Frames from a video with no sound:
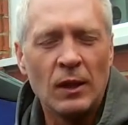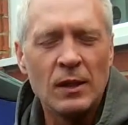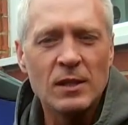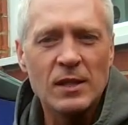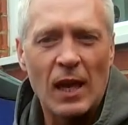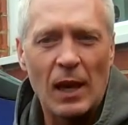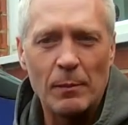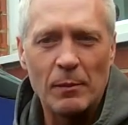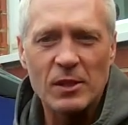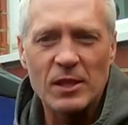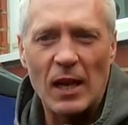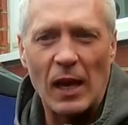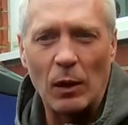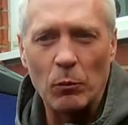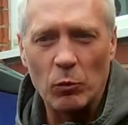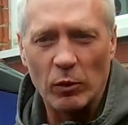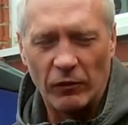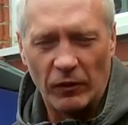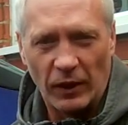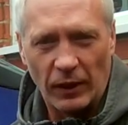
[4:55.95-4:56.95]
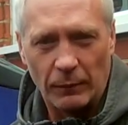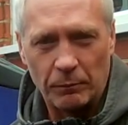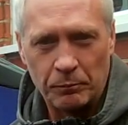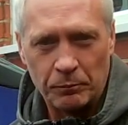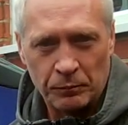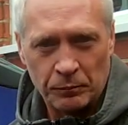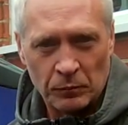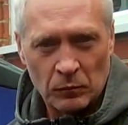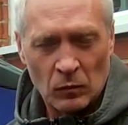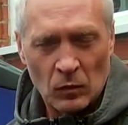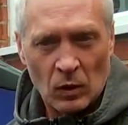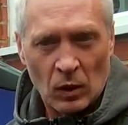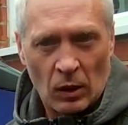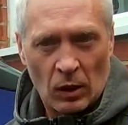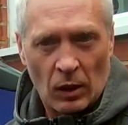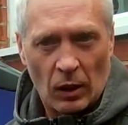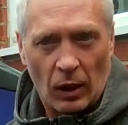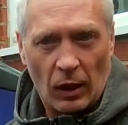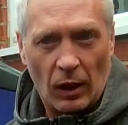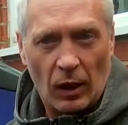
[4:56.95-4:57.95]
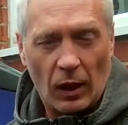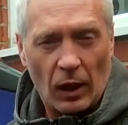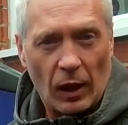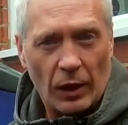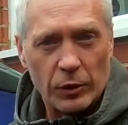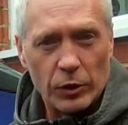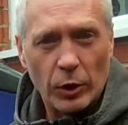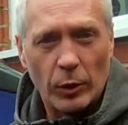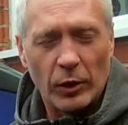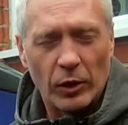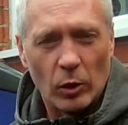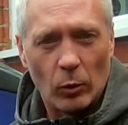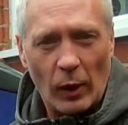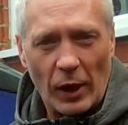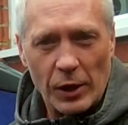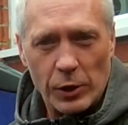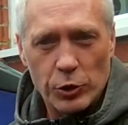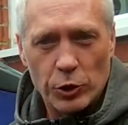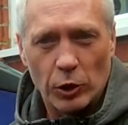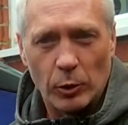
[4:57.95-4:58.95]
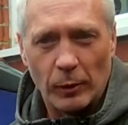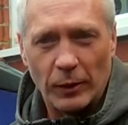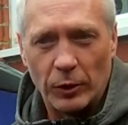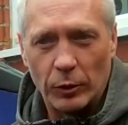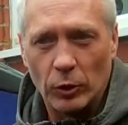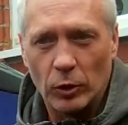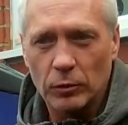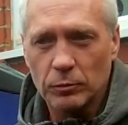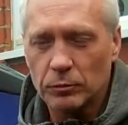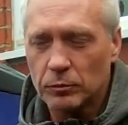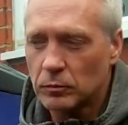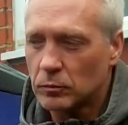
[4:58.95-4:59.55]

take time with it and do it the way it should have been done.